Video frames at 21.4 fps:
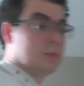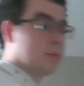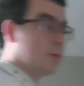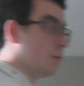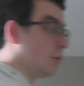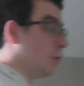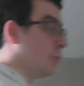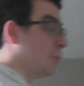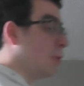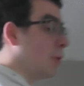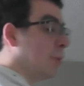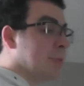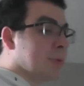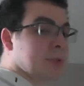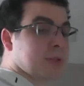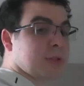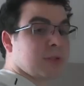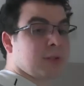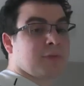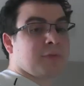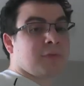For the
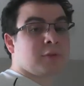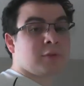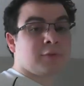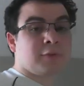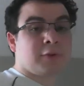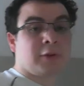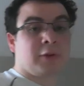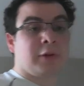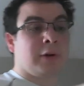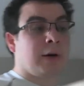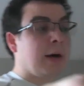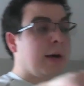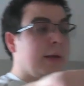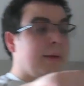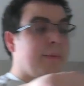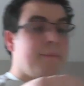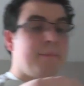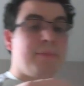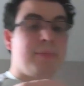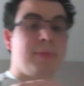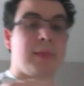purposes of this video, I
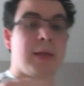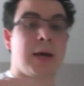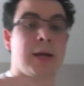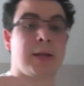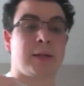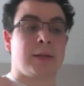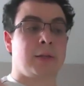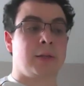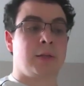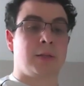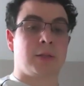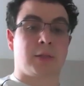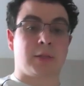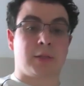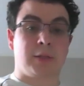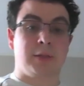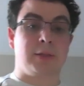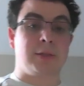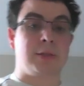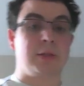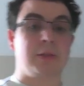am not going to
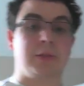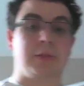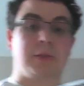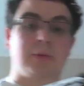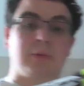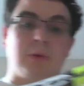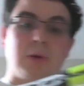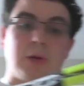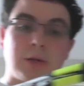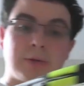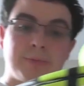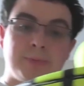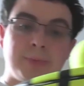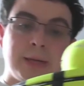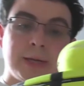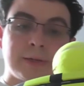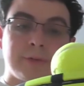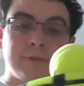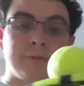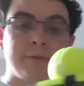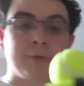continue to walk
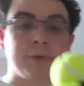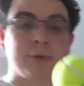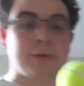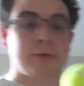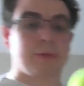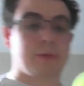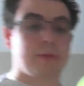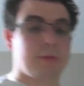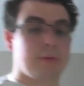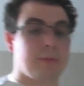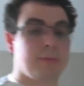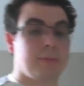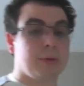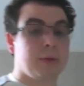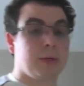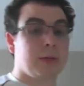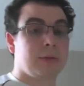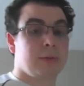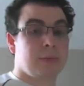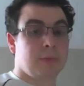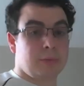back and forth,
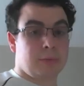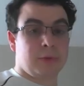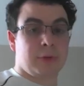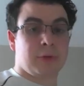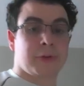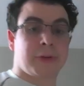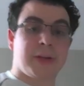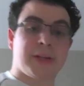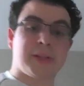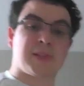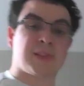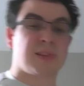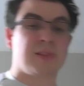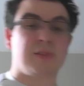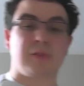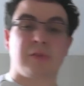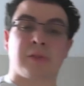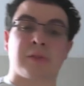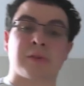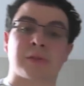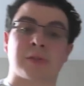but your kids can
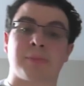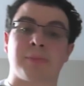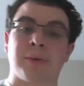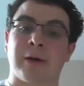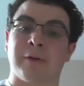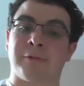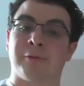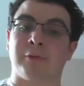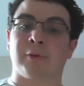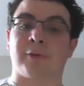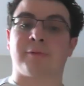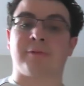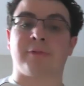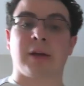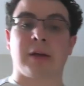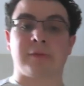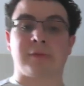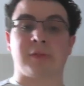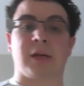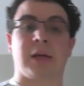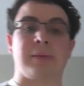do this about 4 or
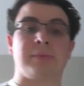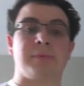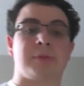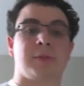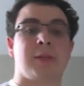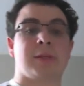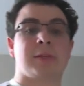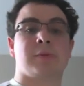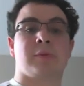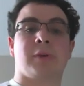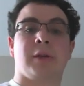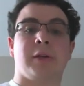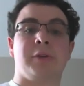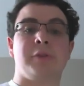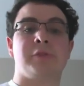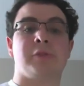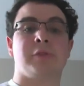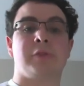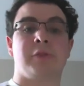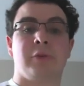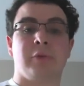5 times. That's what I
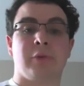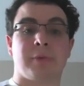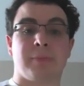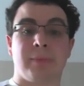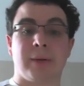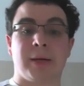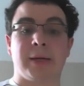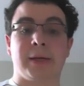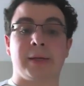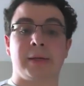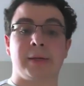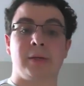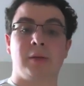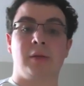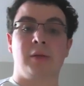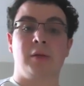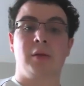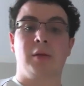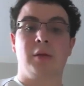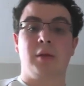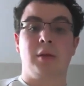usually do with my
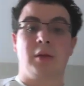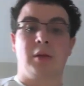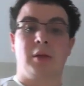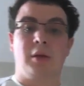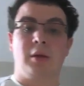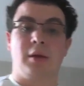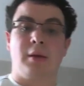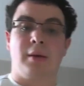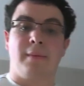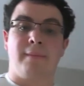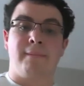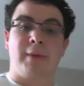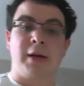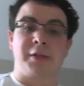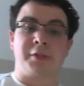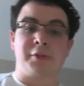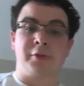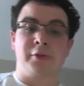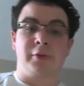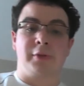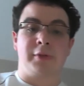
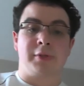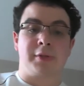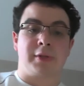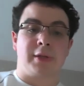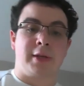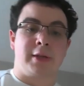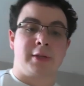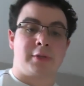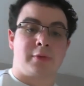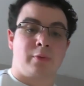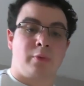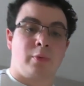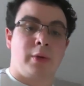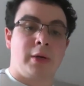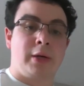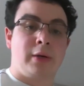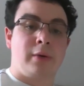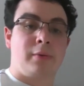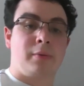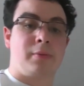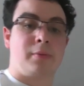students as
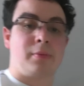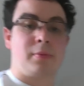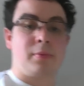well.